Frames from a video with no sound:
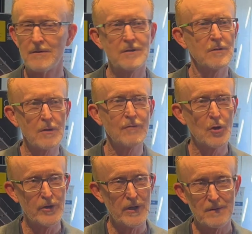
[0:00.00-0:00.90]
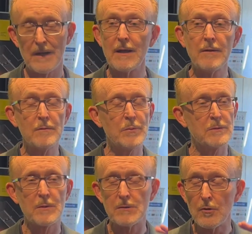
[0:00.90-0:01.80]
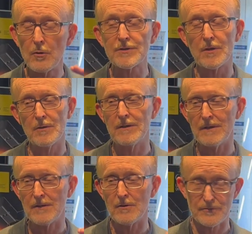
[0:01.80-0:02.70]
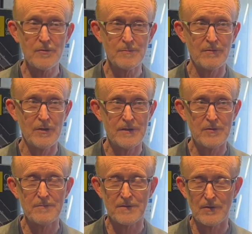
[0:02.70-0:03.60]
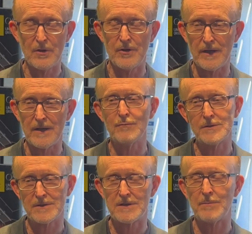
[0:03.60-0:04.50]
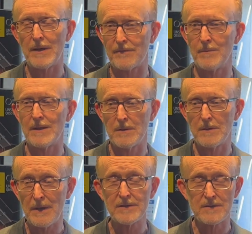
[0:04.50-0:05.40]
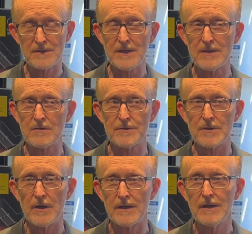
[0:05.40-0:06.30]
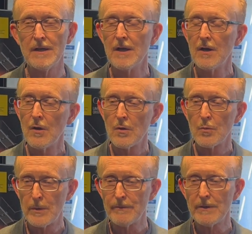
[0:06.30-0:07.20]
a lot of learning. But also, in terms of learning, if we just step back from that, back to the technical side, we run